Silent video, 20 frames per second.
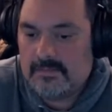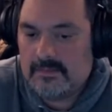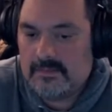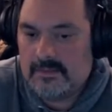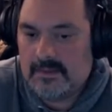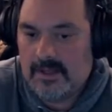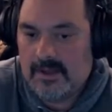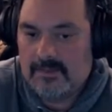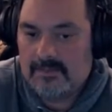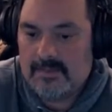
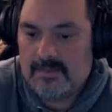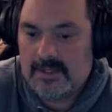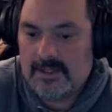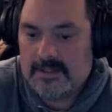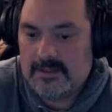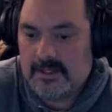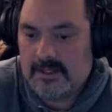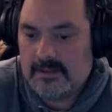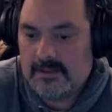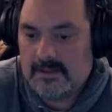yeah,
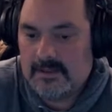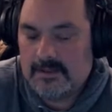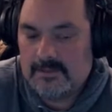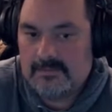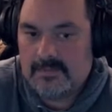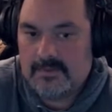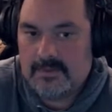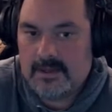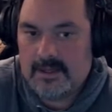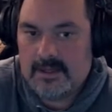and it
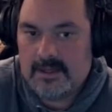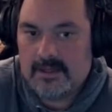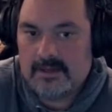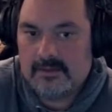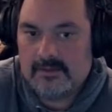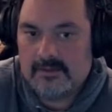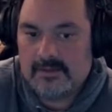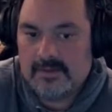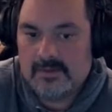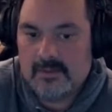and it
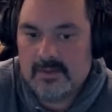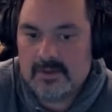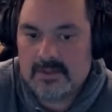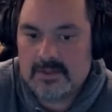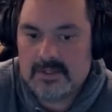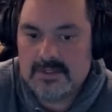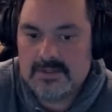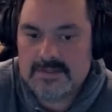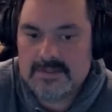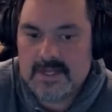clearly
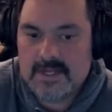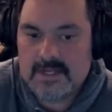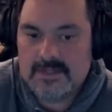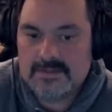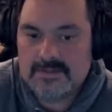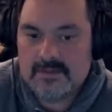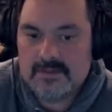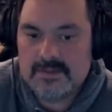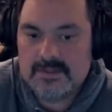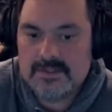worked as as
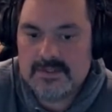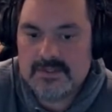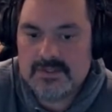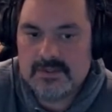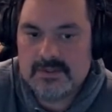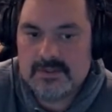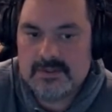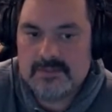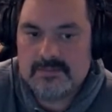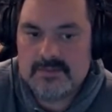good as it
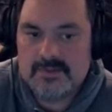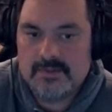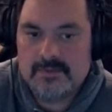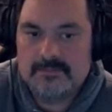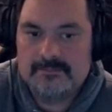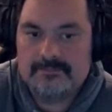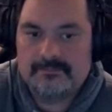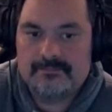should. So.